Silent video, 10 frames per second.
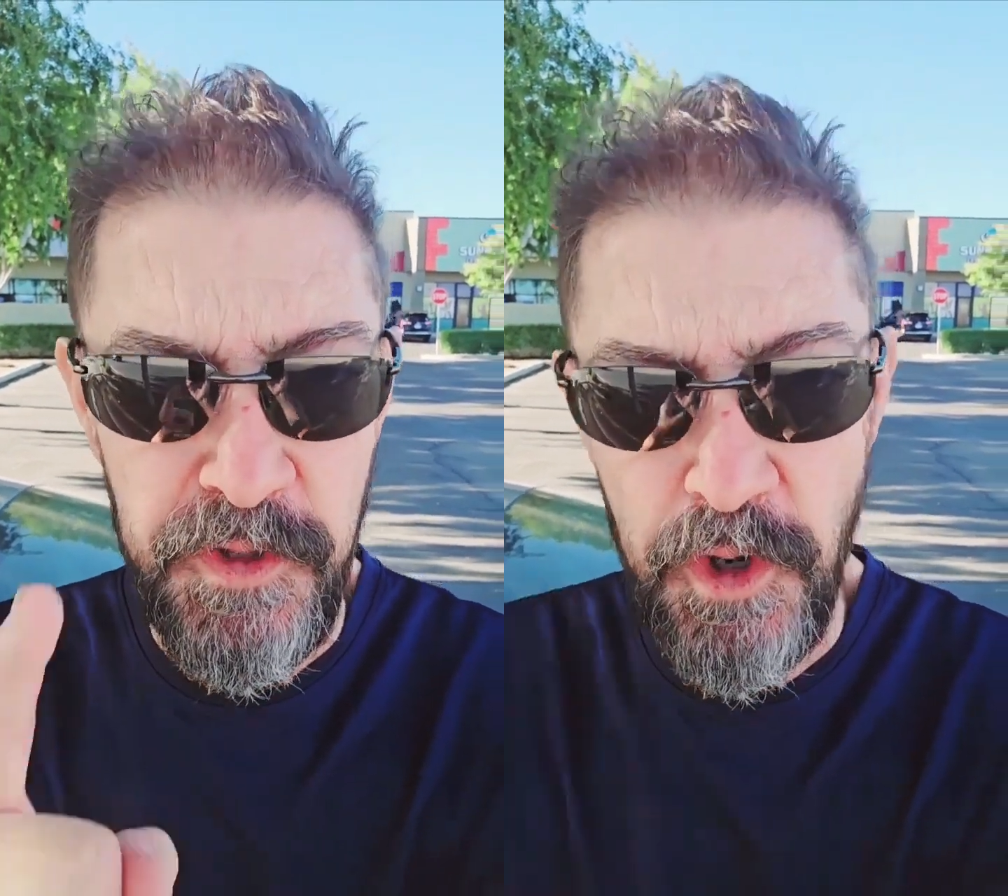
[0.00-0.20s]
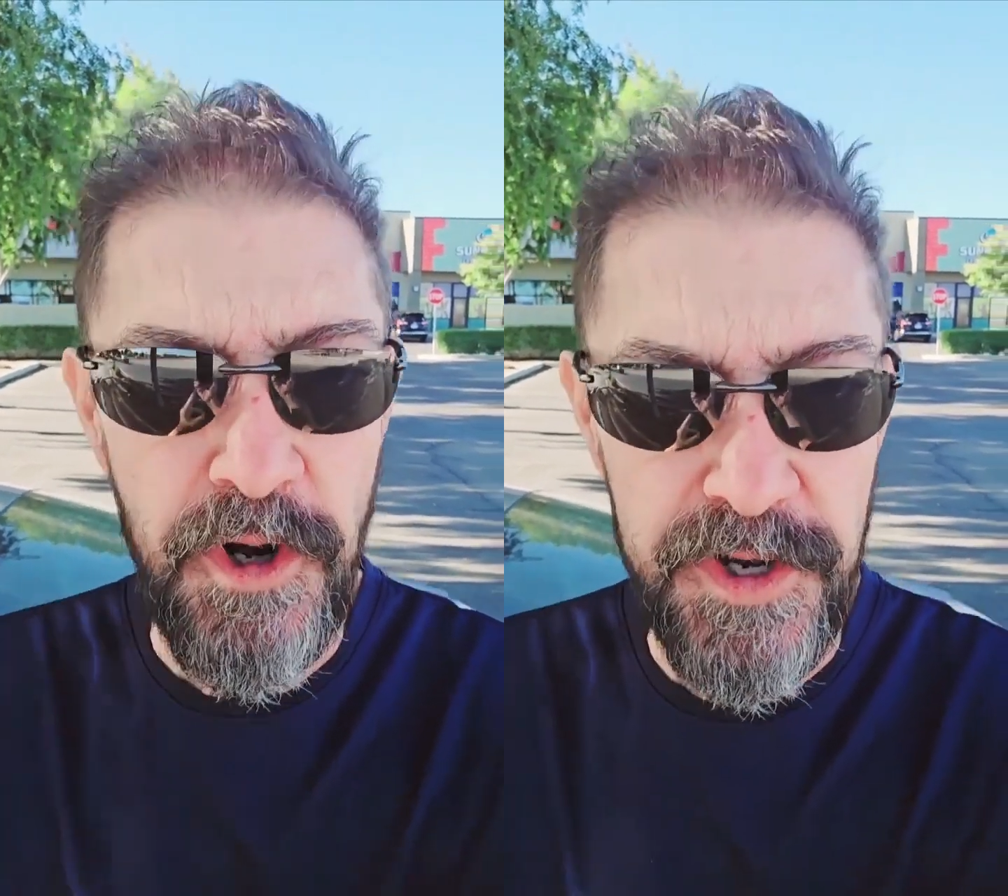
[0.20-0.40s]

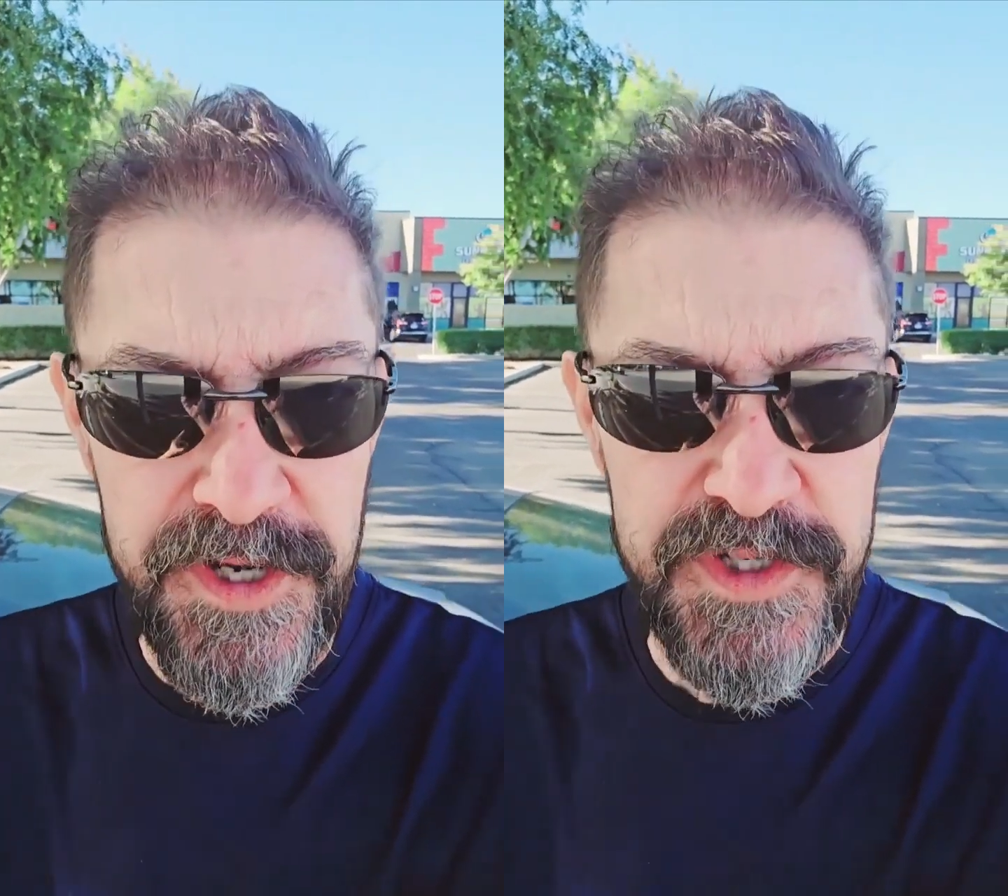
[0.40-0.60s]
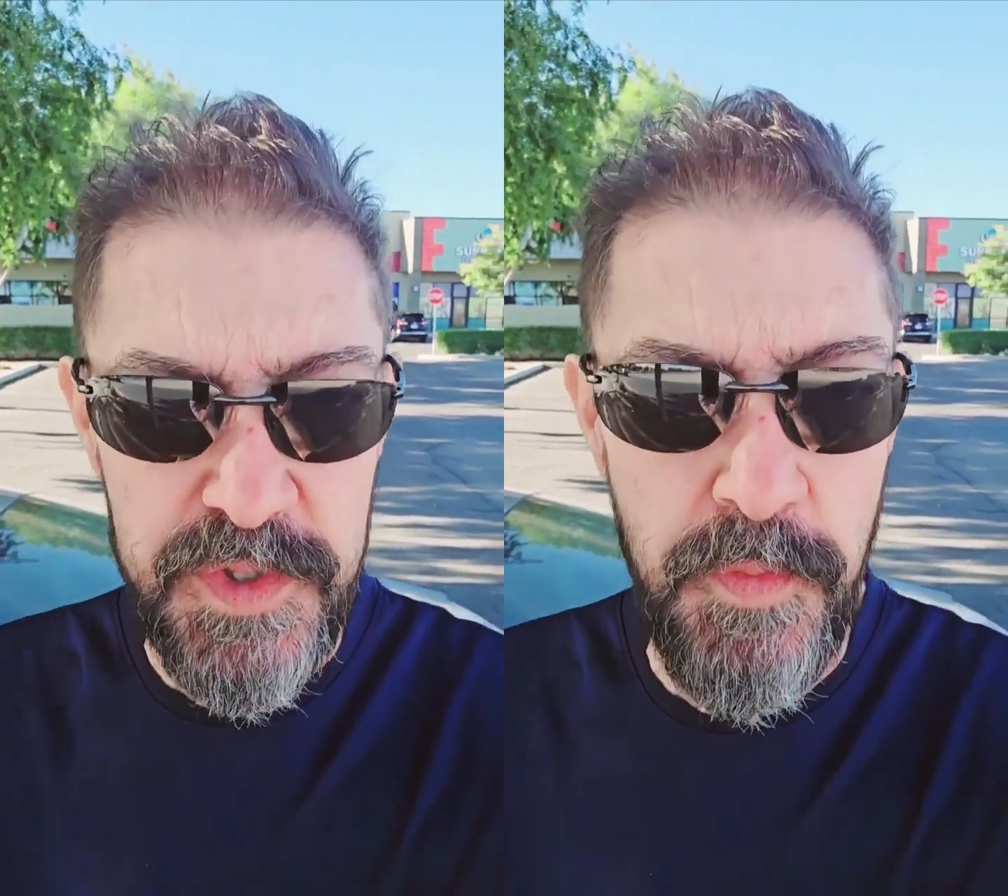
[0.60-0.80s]
nor
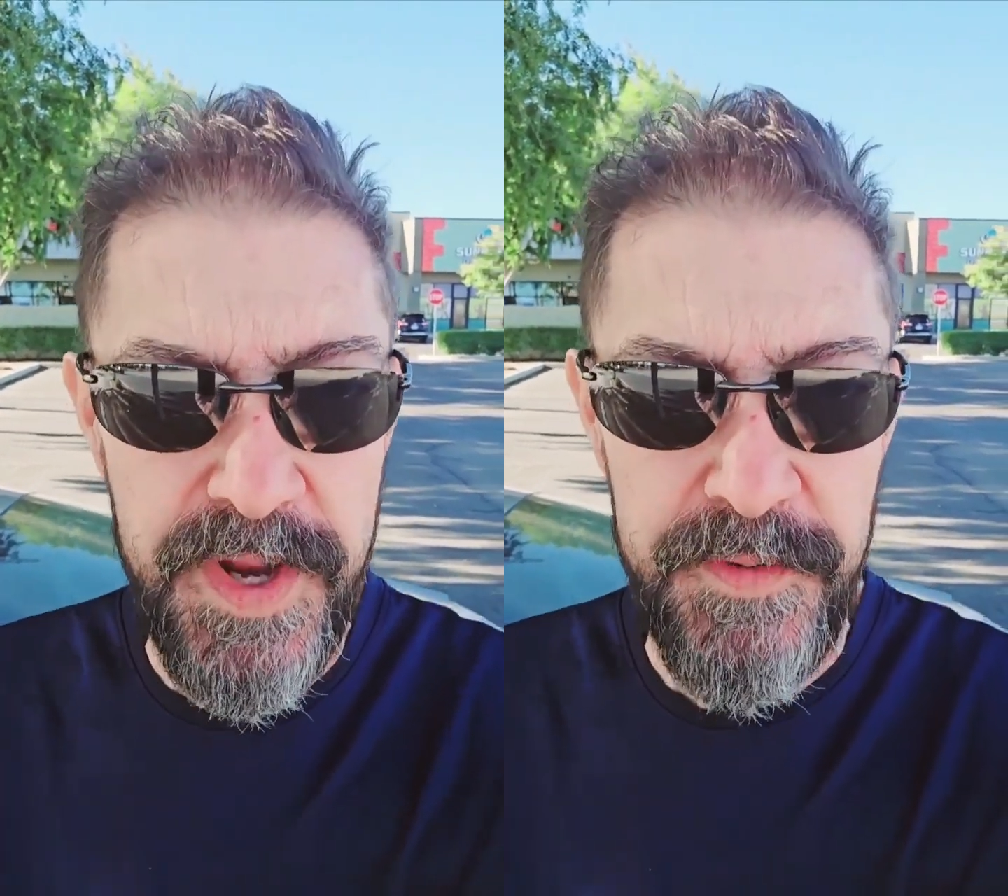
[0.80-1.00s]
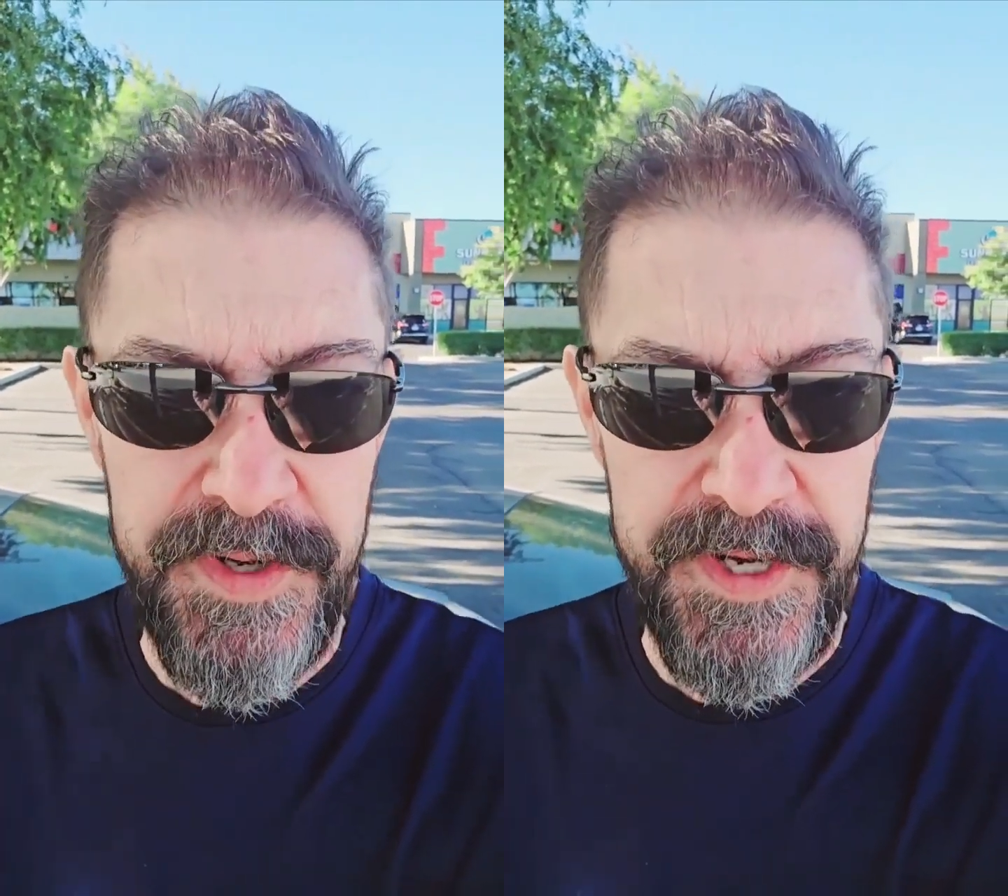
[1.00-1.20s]
is
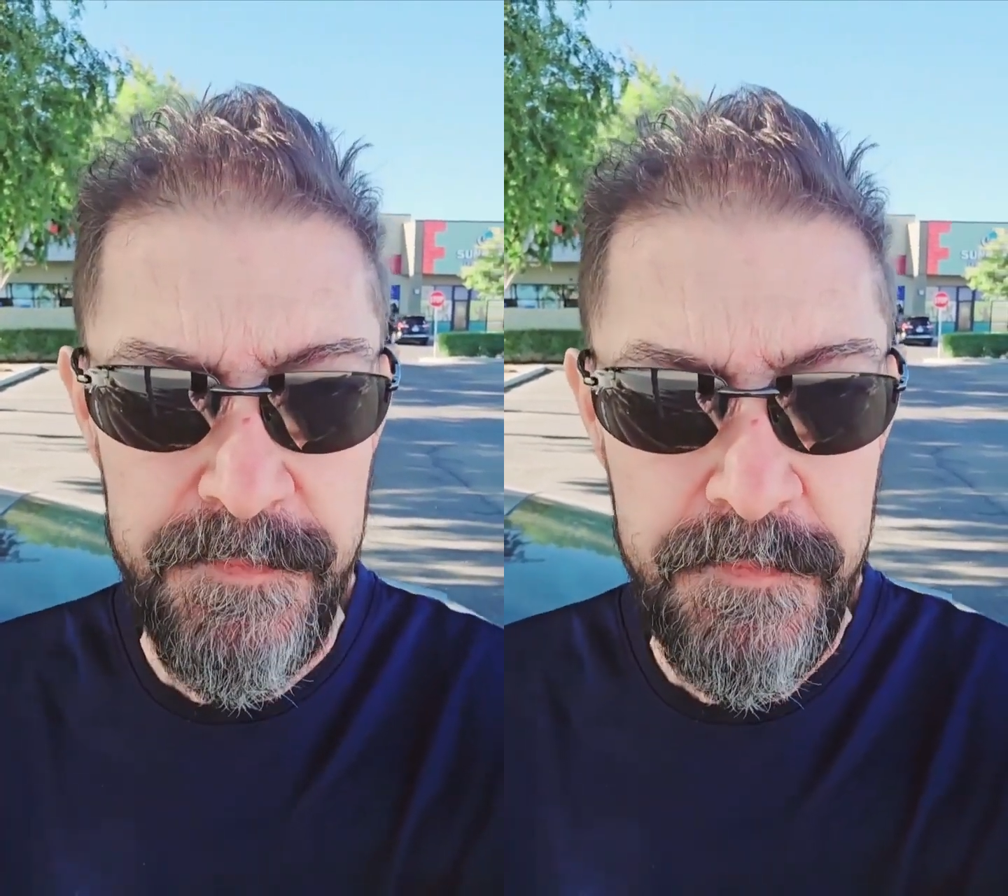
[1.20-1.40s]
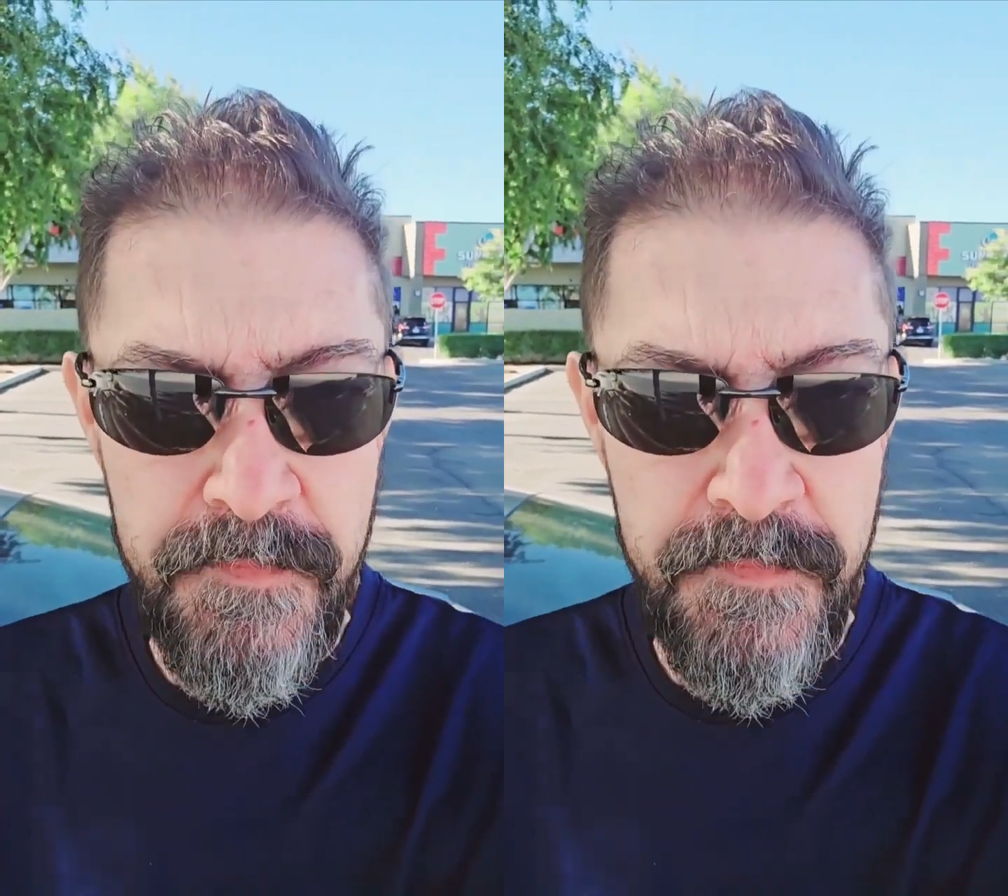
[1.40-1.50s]
weary.